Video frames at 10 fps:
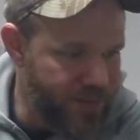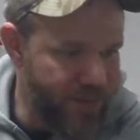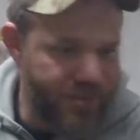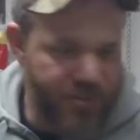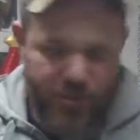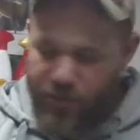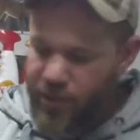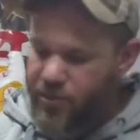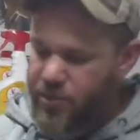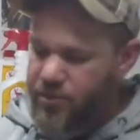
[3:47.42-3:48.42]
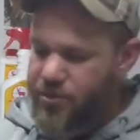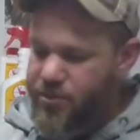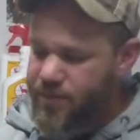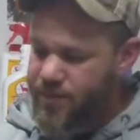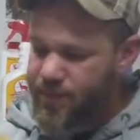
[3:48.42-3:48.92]
my two
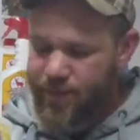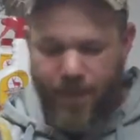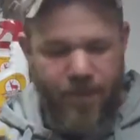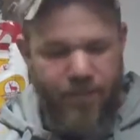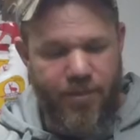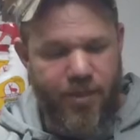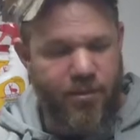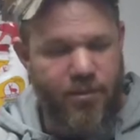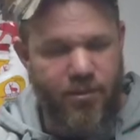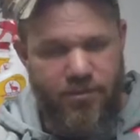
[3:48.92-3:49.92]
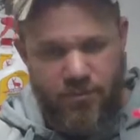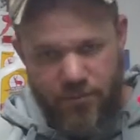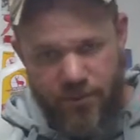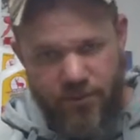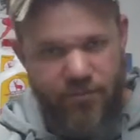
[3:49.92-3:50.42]
go-tos: pot call,
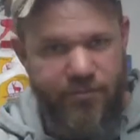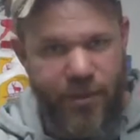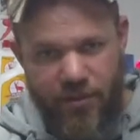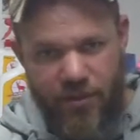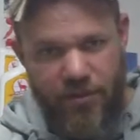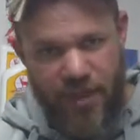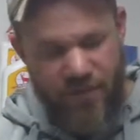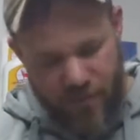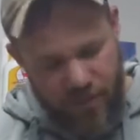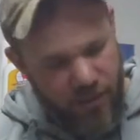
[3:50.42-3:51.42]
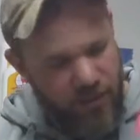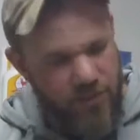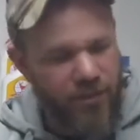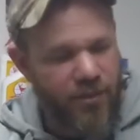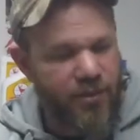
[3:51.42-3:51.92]
mouth call, diaphragm call.
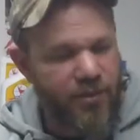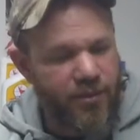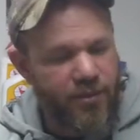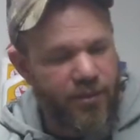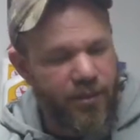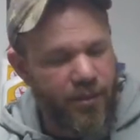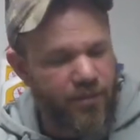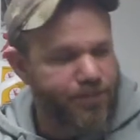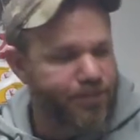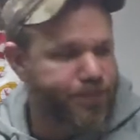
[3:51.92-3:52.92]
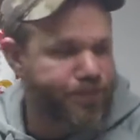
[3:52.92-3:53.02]
And